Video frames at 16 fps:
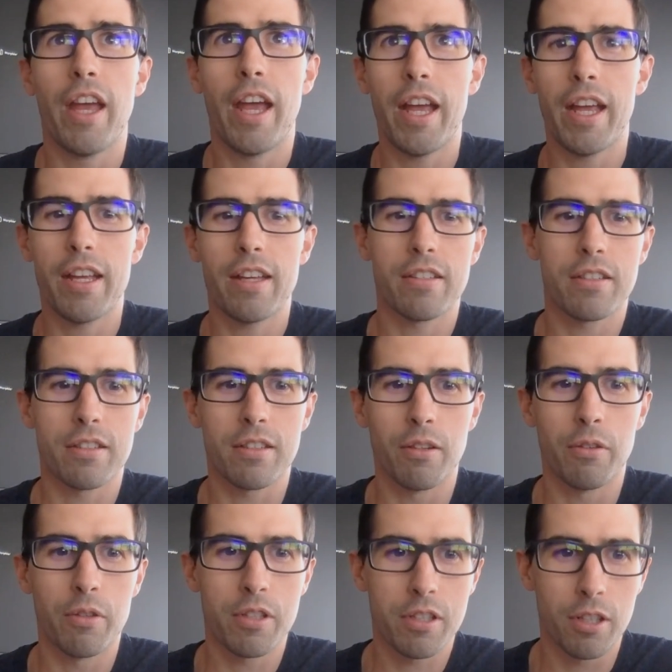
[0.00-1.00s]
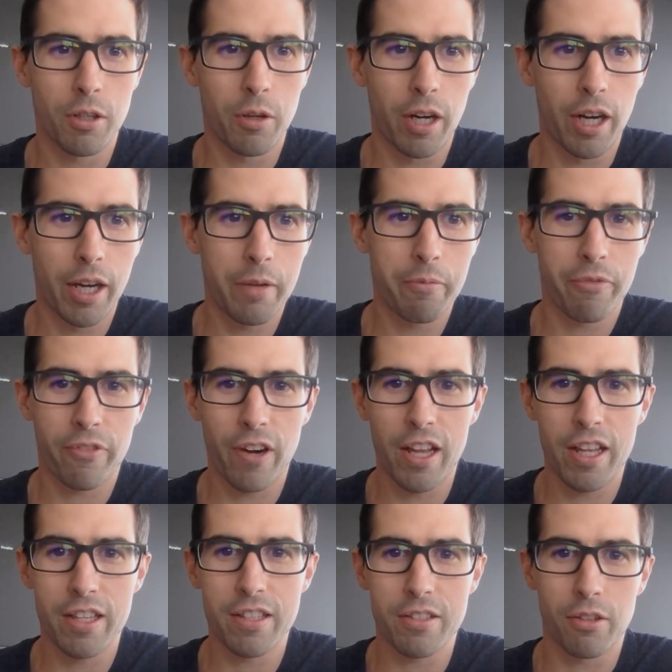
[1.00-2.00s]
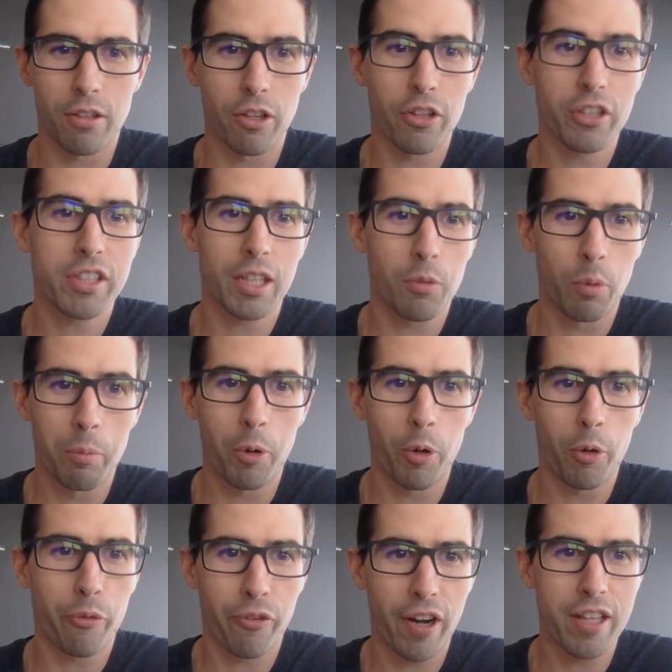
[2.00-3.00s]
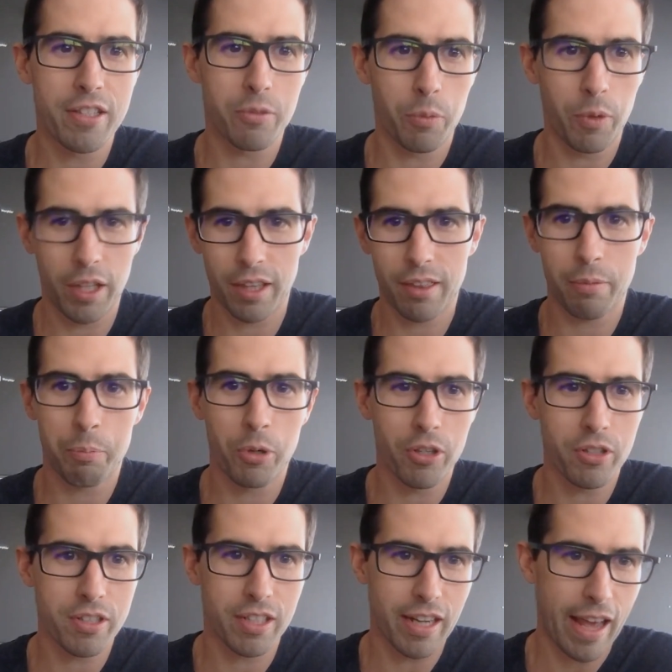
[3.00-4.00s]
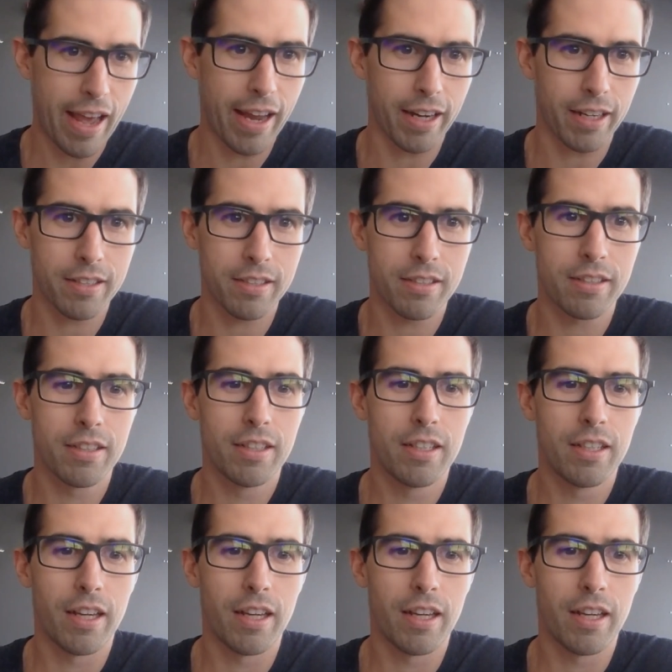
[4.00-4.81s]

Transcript: "Hey, so-and-so, I'm friends," or it looks like we're both friends with person X.